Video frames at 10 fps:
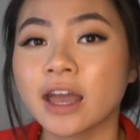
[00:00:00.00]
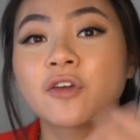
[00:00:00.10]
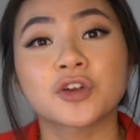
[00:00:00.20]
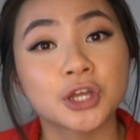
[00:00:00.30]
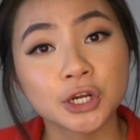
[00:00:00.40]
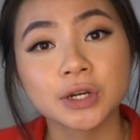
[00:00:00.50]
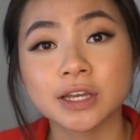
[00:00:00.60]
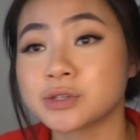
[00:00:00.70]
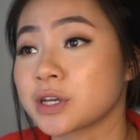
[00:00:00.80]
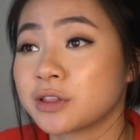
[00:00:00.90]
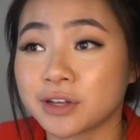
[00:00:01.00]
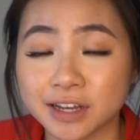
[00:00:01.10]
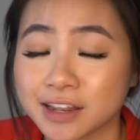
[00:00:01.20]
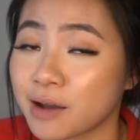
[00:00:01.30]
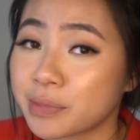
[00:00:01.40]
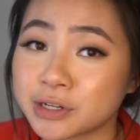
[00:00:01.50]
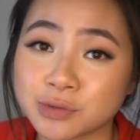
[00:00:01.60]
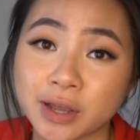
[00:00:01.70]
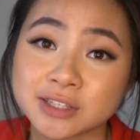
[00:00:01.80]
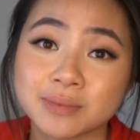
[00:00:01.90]
If you're curious, you can look it up.
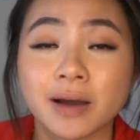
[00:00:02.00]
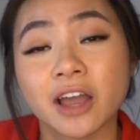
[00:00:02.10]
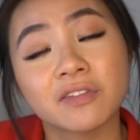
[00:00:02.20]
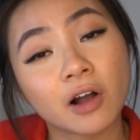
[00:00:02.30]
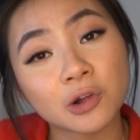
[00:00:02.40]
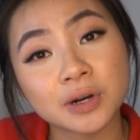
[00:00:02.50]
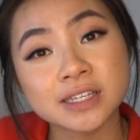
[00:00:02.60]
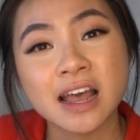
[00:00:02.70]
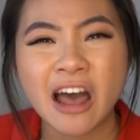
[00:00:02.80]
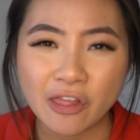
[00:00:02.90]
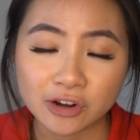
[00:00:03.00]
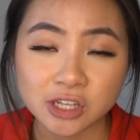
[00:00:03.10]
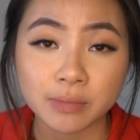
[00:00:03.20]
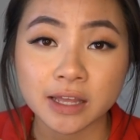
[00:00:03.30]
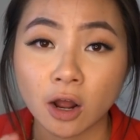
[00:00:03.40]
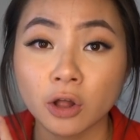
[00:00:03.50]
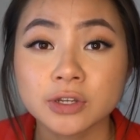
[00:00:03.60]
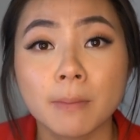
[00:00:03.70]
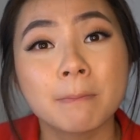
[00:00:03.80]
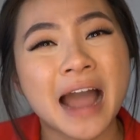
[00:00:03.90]
There's ways to buy followers. There's something
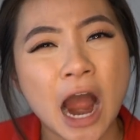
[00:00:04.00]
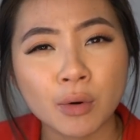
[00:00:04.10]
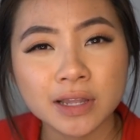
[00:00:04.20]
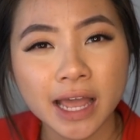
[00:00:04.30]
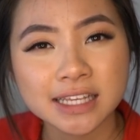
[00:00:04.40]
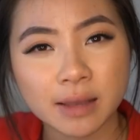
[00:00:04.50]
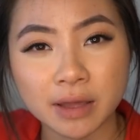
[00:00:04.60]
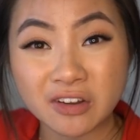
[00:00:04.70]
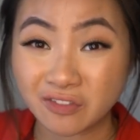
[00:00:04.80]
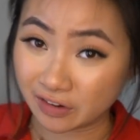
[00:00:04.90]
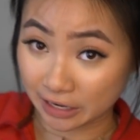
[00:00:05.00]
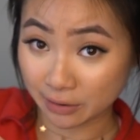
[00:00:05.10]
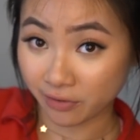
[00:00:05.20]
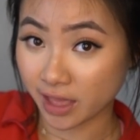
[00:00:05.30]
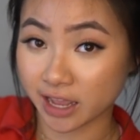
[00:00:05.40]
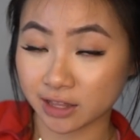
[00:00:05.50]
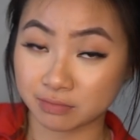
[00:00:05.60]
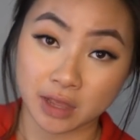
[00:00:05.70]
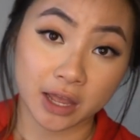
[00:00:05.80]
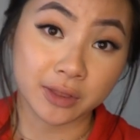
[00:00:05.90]
called power likes. I made a video on that.
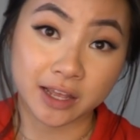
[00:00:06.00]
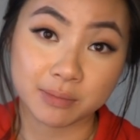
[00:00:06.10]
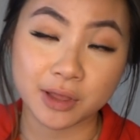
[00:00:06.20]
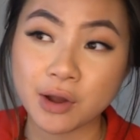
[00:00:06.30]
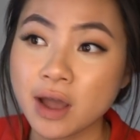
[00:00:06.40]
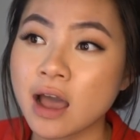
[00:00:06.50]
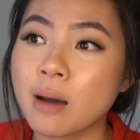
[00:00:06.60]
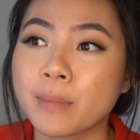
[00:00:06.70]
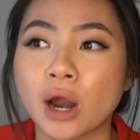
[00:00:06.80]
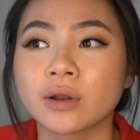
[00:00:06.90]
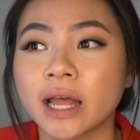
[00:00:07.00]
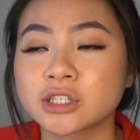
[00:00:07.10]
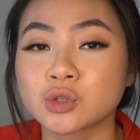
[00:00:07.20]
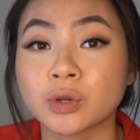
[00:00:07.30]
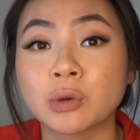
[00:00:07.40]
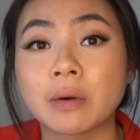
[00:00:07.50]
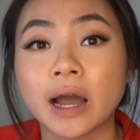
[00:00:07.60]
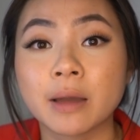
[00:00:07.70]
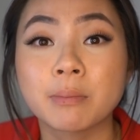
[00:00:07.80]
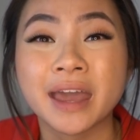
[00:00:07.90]
I'll link it below. Power likes is when you
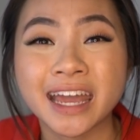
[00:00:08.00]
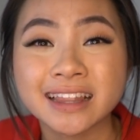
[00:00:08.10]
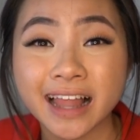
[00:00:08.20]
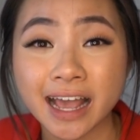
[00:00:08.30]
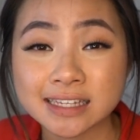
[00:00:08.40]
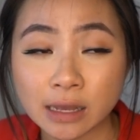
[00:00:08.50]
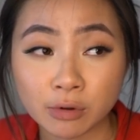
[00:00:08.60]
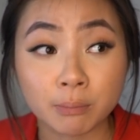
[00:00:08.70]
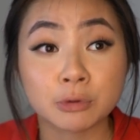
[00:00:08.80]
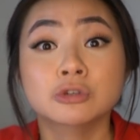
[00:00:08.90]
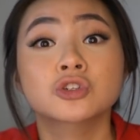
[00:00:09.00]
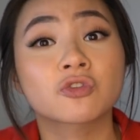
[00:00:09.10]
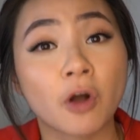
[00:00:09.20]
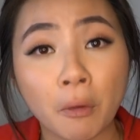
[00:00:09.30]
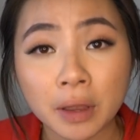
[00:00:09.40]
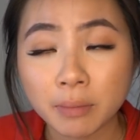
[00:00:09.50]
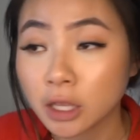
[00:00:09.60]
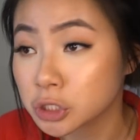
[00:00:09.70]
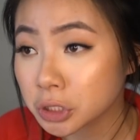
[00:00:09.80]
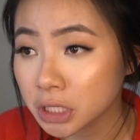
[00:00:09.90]
buy paid likes that will boost your following,
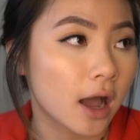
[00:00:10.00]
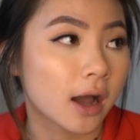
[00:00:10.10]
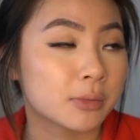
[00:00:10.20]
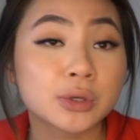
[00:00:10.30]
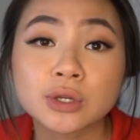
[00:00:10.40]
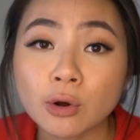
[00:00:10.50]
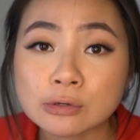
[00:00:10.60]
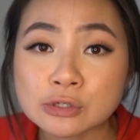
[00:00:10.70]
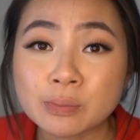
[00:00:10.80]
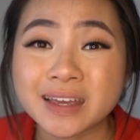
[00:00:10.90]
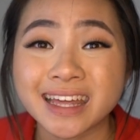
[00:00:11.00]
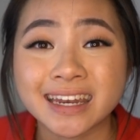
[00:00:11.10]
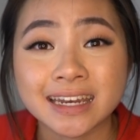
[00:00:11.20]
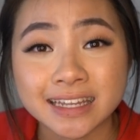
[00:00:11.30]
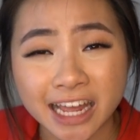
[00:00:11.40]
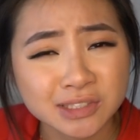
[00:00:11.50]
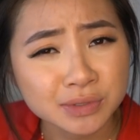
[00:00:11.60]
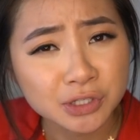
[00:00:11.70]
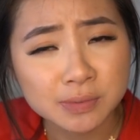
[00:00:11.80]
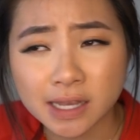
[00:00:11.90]
basically. You can also be in
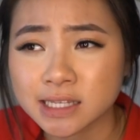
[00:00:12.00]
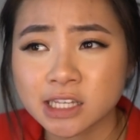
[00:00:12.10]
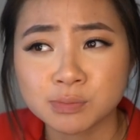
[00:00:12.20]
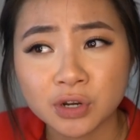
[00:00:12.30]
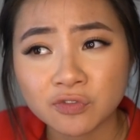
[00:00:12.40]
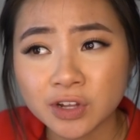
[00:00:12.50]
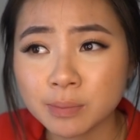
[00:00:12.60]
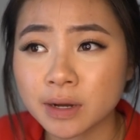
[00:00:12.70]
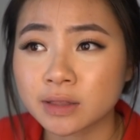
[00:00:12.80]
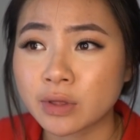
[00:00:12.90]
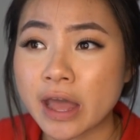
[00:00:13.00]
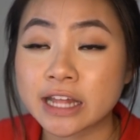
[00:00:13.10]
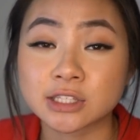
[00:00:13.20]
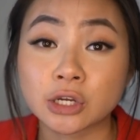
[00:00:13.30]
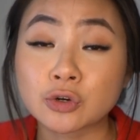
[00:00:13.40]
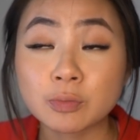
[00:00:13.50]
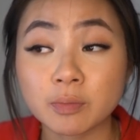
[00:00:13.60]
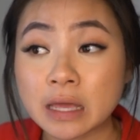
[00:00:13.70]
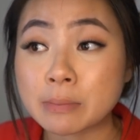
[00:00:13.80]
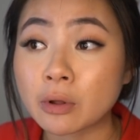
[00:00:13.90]
engagement groups. I said this briefly, but it's a group
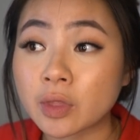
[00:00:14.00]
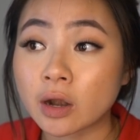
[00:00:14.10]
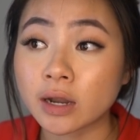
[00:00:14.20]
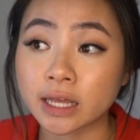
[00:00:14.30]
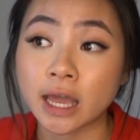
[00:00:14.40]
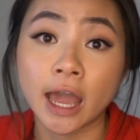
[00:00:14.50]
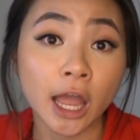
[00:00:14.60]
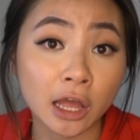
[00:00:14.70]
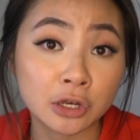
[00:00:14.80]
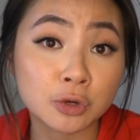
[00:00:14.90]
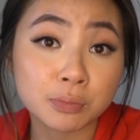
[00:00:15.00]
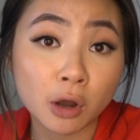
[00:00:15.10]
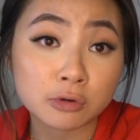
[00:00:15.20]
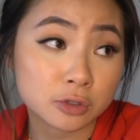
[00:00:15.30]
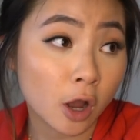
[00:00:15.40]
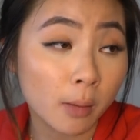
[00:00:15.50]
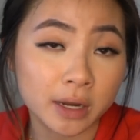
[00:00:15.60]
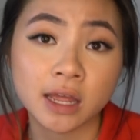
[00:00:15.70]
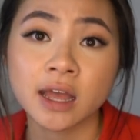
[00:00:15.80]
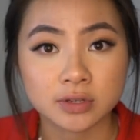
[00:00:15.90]
of people that are like, hey, new post,
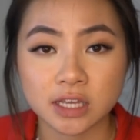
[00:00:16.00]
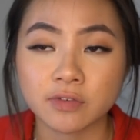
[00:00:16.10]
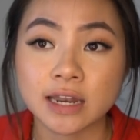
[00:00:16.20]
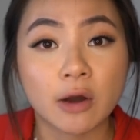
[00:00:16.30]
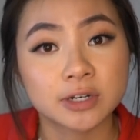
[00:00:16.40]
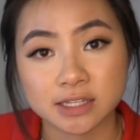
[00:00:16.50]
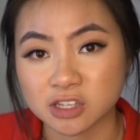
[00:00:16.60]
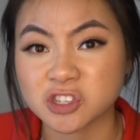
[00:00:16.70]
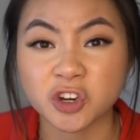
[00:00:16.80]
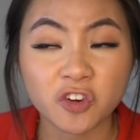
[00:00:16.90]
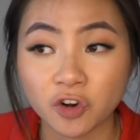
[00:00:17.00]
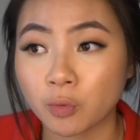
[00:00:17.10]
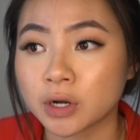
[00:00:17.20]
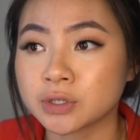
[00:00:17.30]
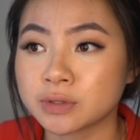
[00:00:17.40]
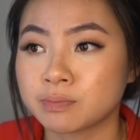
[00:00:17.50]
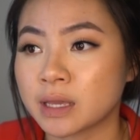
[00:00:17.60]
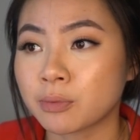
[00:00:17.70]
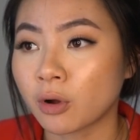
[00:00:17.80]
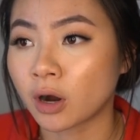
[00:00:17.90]
comment. There's even nowadays a server where
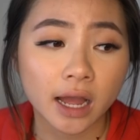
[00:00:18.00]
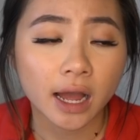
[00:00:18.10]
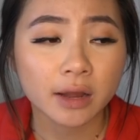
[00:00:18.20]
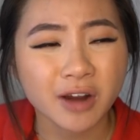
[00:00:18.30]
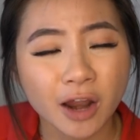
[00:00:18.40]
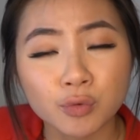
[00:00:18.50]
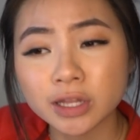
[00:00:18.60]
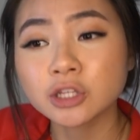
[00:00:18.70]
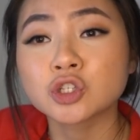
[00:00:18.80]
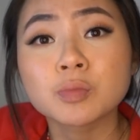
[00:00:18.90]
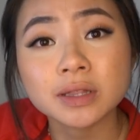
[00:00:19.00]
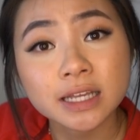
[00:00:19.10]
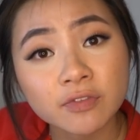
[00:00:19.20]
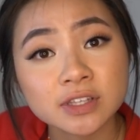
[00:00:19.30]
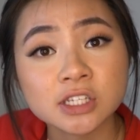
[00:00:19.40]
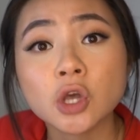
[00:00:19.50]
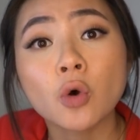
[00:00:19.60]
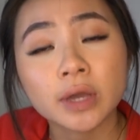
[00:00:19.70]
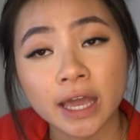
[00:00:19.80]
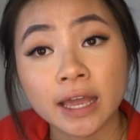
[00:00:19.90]
people are. I really do believe this is
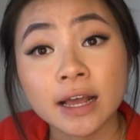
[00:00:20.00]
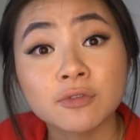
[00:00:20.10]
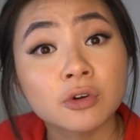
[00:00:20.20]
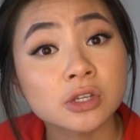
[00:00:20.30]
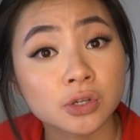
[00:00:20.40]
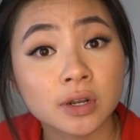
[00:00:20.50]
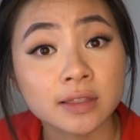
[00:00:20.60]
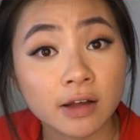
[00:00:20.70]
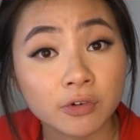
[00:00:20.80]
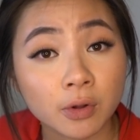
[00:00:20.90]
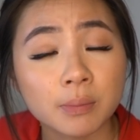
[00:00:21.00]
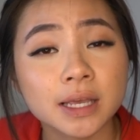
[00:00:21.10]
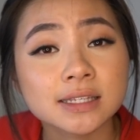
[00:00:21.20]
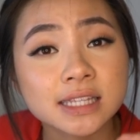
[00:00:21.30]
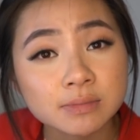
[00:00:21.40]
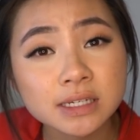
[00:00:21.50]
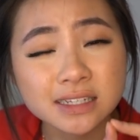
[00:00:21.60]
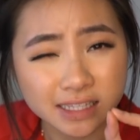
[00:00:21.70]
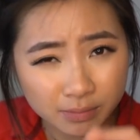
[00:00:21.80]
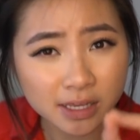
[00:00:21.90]
okay for a certain level, because let
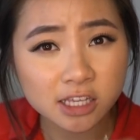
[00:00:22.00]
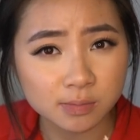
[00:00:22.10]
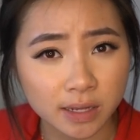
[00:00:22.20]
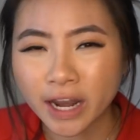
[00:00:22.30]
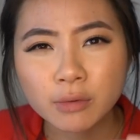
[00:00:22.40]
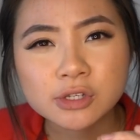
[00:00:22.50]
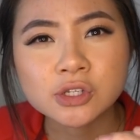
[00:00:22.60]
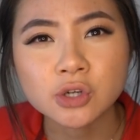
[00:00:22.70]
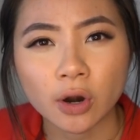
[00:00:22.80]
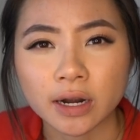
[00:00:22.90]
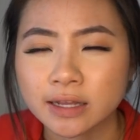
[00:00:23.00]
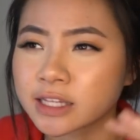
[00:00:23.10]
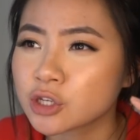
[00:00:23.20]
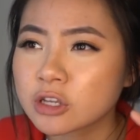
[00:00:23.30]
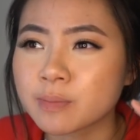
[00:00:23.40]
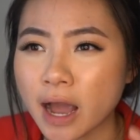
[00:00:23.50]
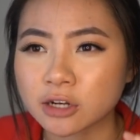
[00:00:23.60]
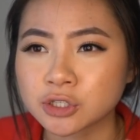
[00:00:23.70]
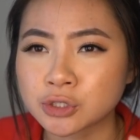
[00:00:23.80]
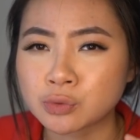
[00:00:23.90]
me explain. When I was starting, this goes back
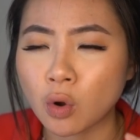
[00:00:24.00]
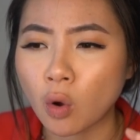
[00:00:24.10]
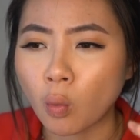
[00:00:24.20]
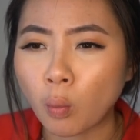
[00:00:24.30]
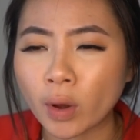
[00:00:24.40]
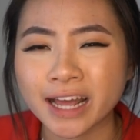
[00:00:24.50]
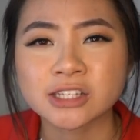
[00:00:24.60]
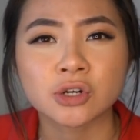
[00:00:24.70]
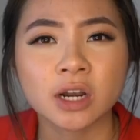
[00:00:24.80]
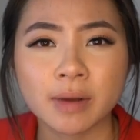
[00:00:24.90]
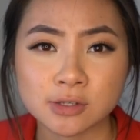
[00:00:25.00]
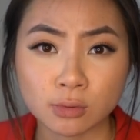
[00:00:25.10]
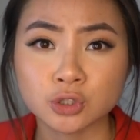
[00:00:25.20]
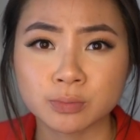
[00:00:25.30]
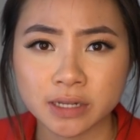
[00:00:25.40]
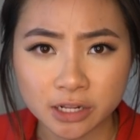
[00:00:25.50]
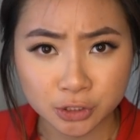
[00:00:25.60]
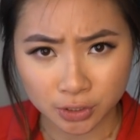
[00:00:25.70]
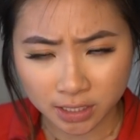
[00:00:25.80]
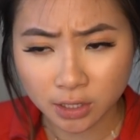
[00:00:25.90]
to when I started my social media
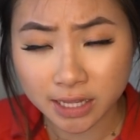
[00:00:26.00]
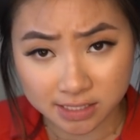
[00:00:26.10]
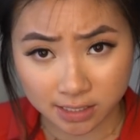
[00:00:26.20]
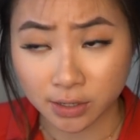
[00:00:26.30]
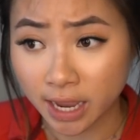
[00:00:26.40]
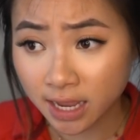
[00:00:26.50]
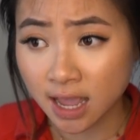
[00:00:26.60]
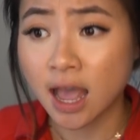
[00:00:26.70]
journey. Listen, okay?